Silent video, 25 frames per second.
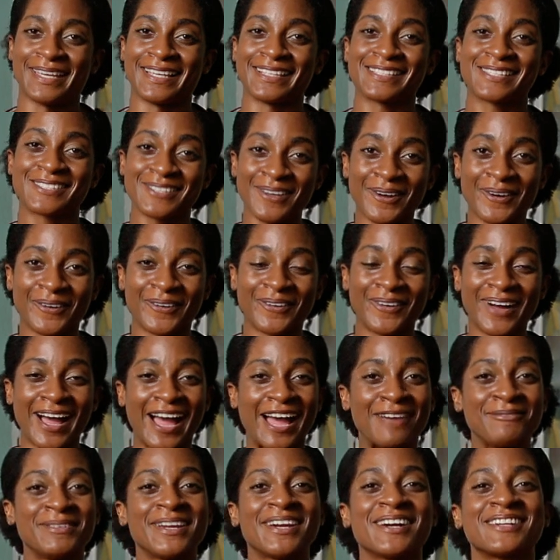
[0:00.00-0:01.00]
So
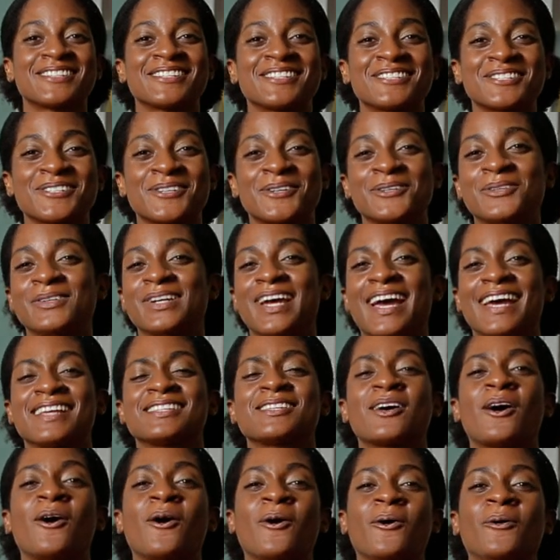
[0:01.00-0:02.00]
I'm here to show you guys
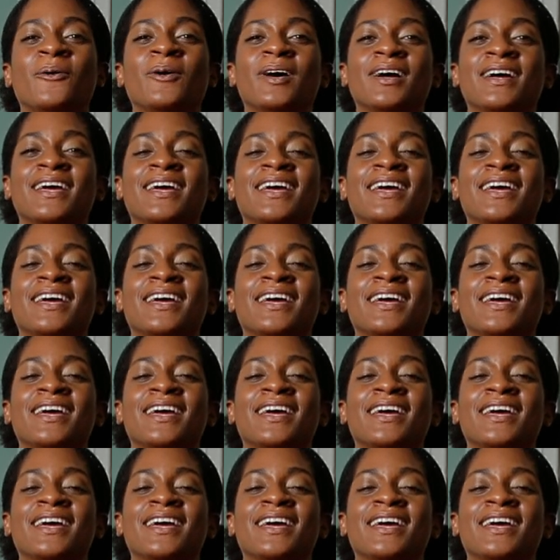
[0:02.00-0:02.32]
how